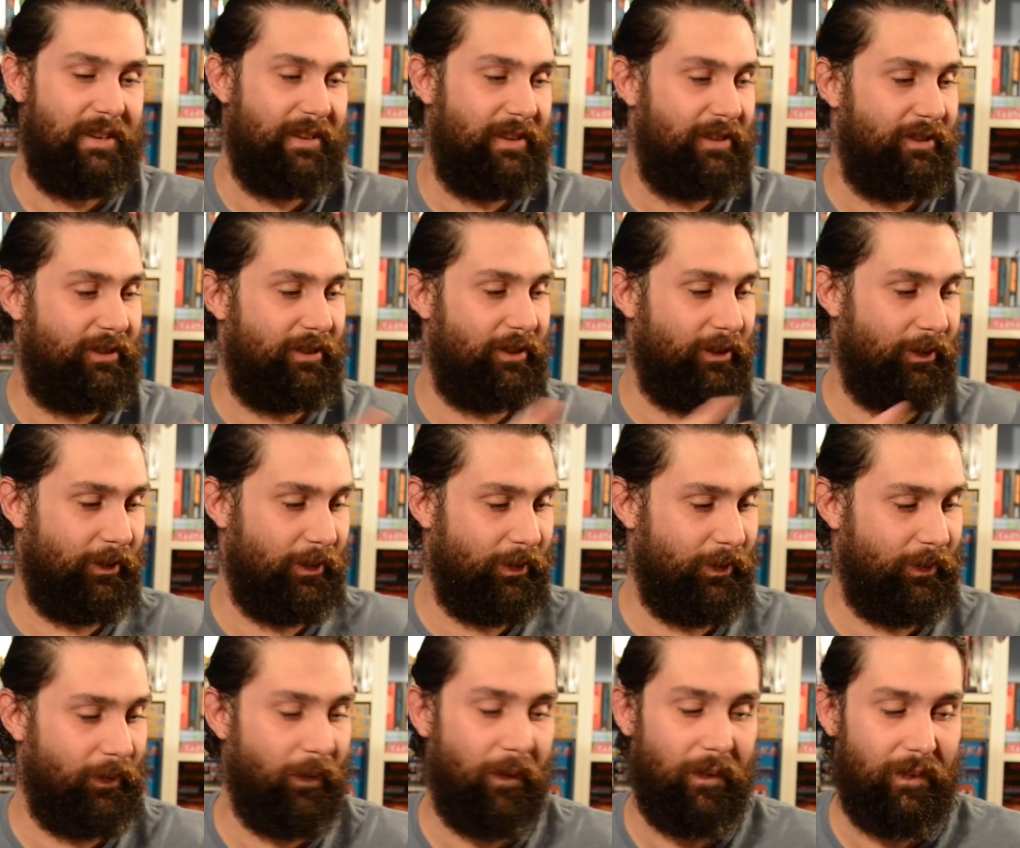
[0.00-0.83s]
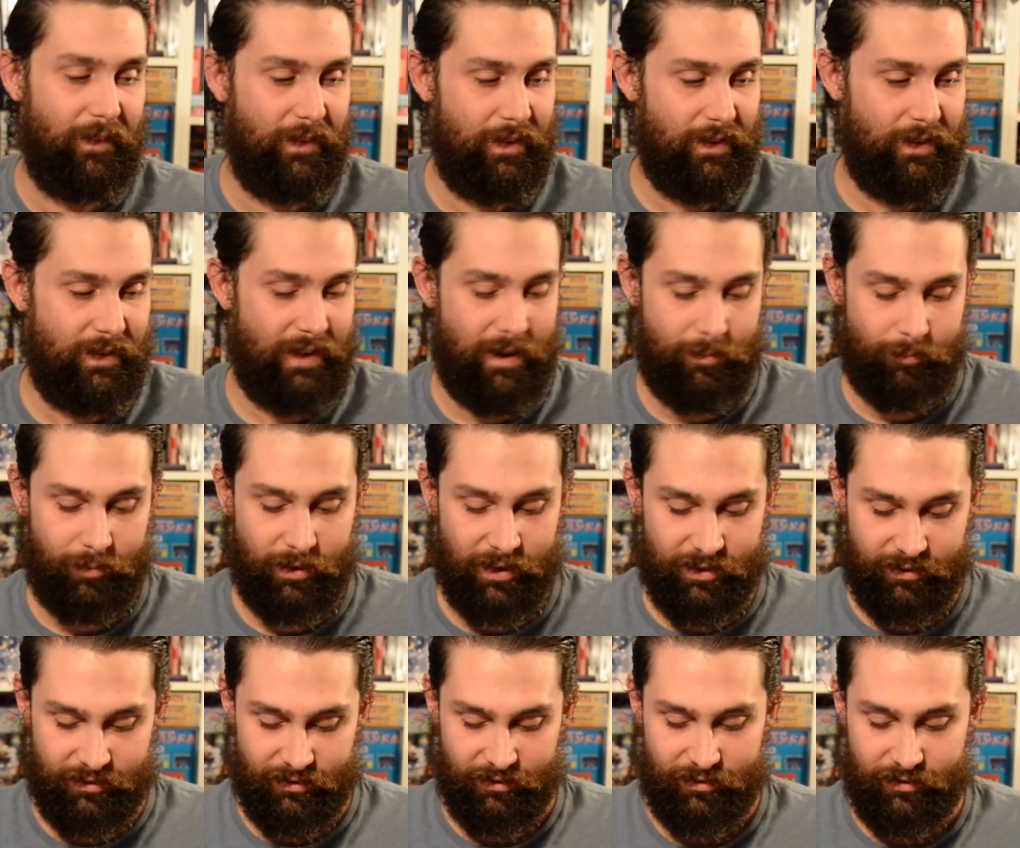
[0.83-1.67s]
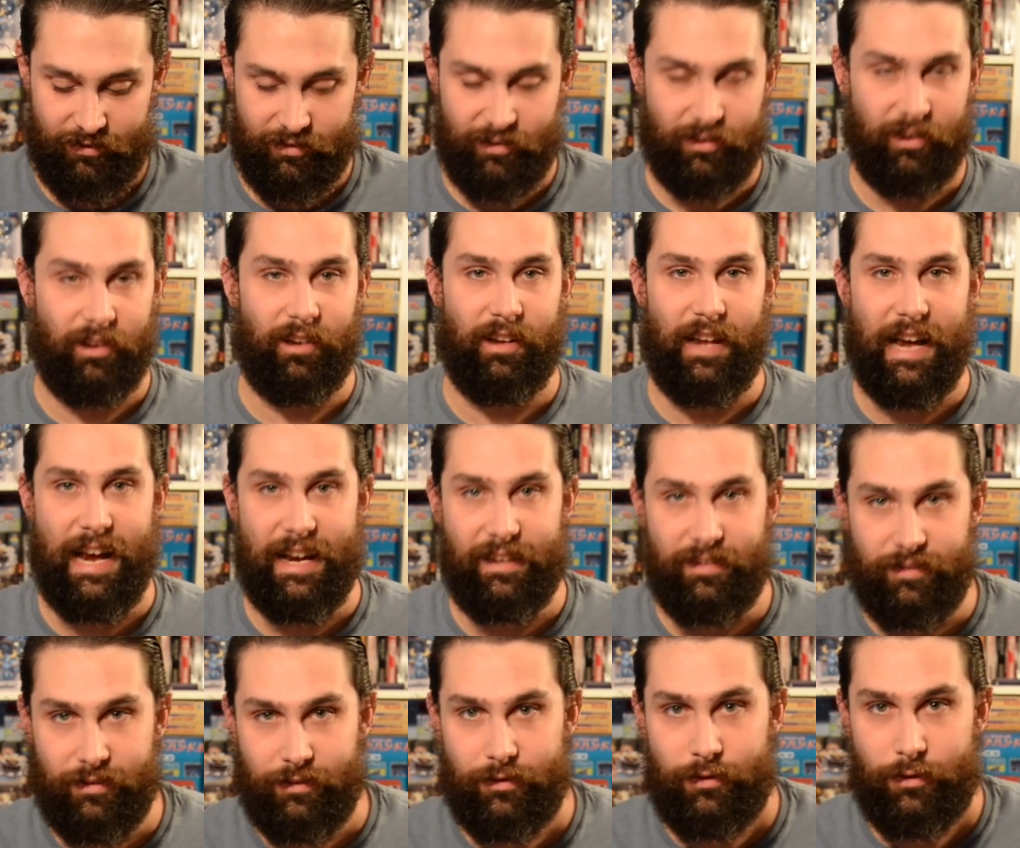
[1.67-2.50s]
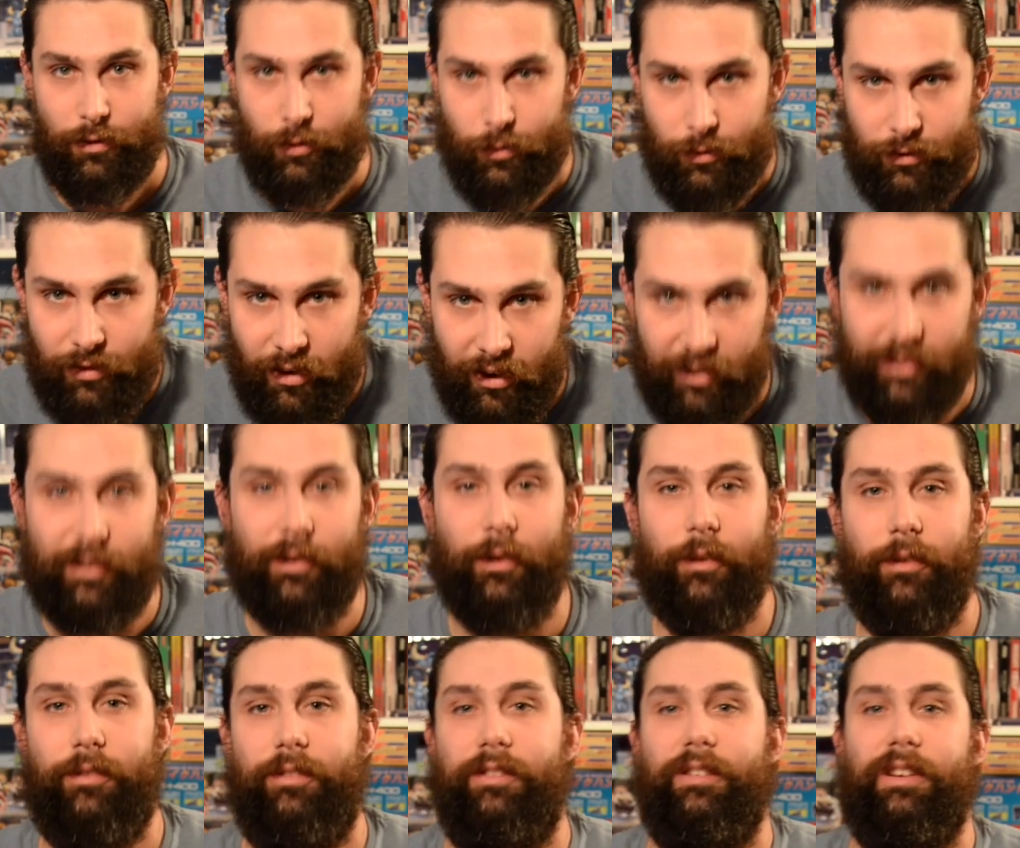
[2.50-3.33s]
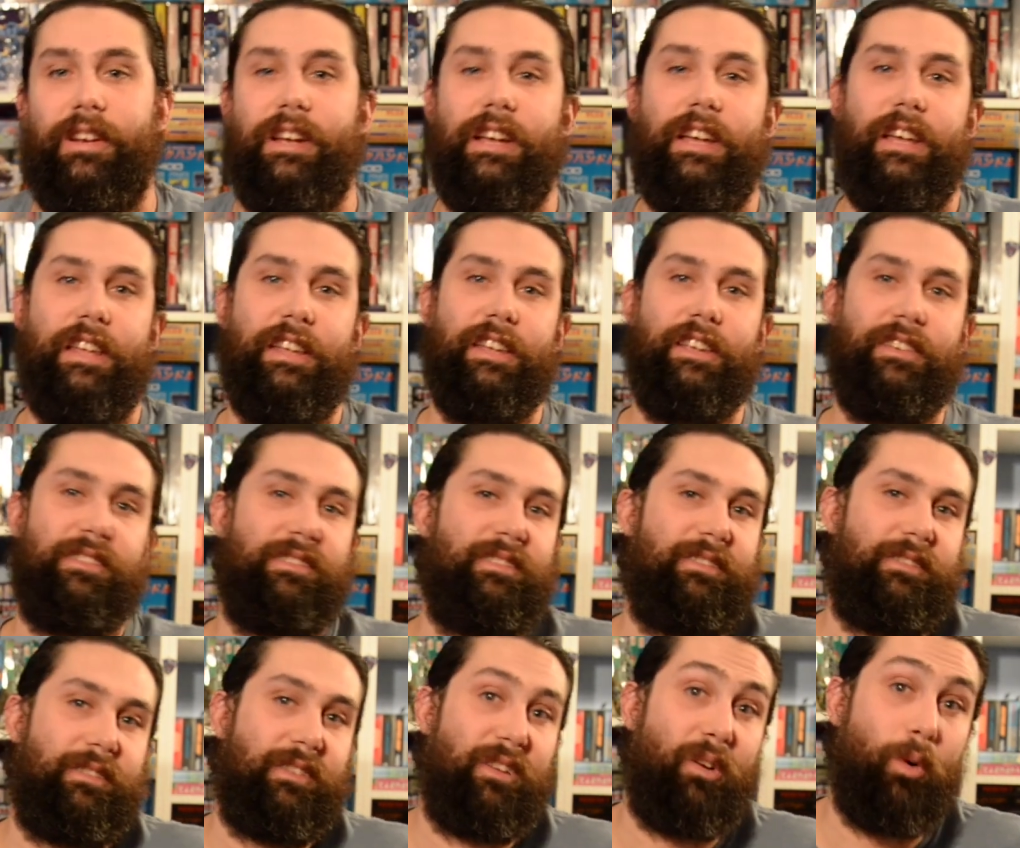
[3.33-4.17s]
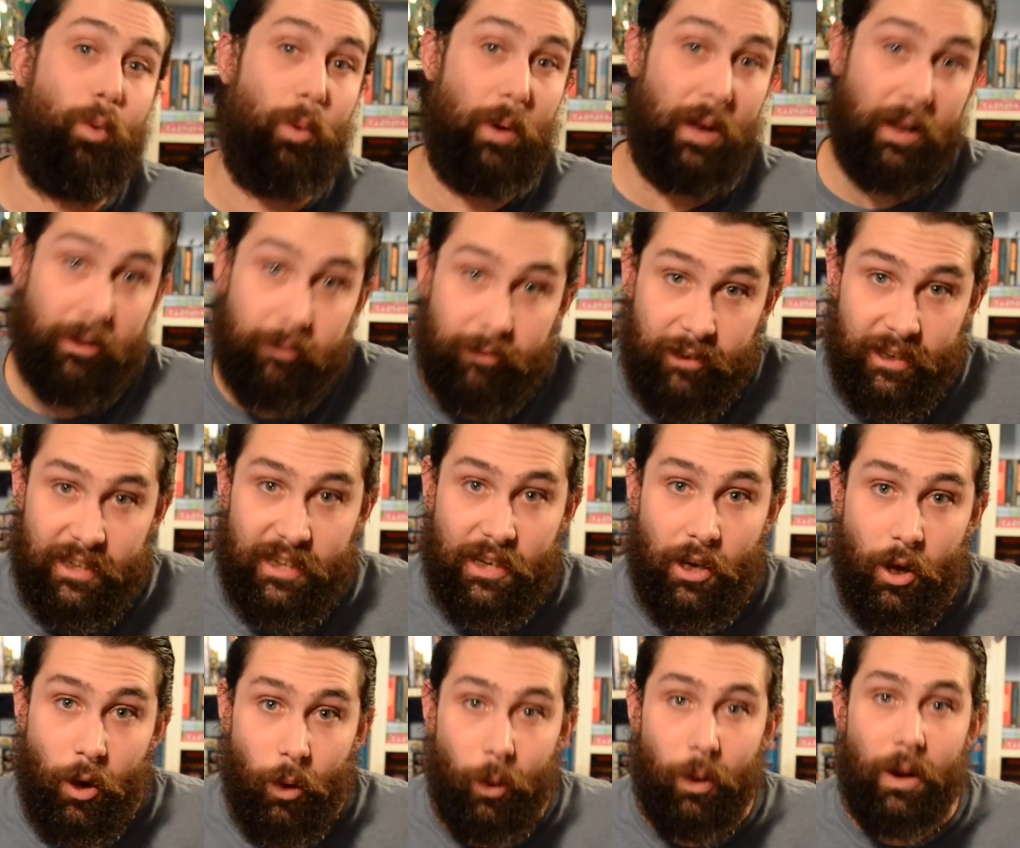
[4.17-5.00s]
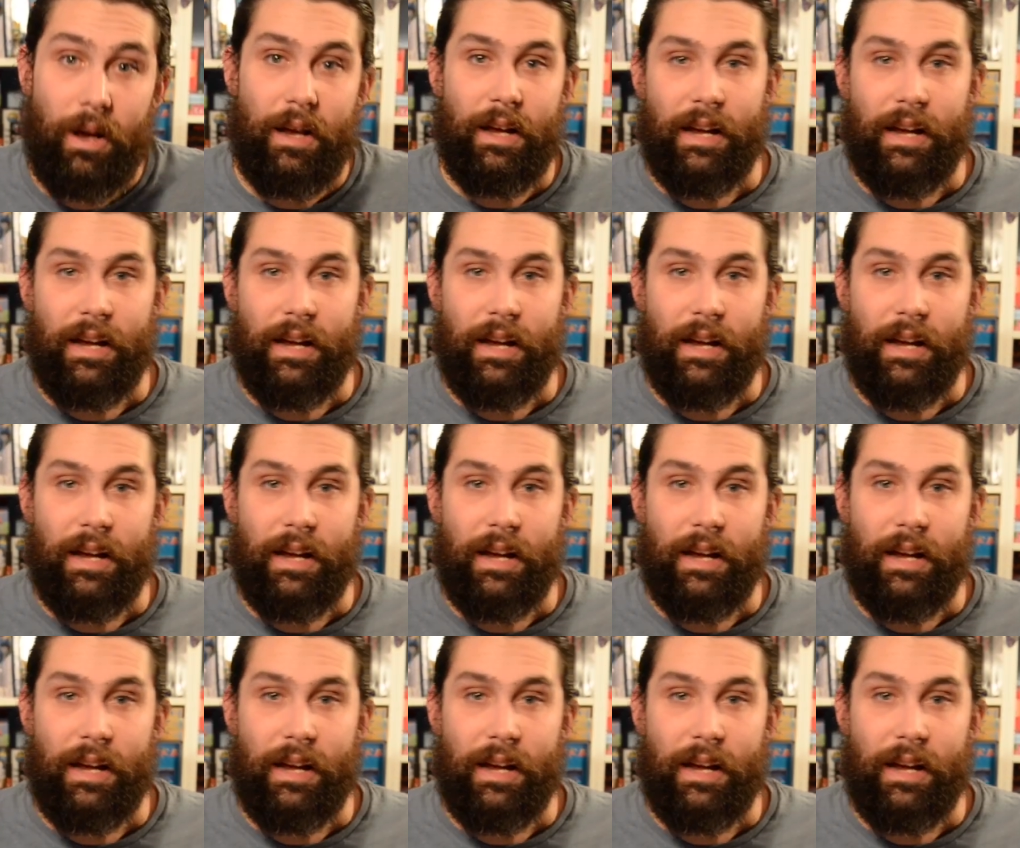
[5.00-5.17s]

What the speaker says: So that brings us to the last two titles. This is a quick video.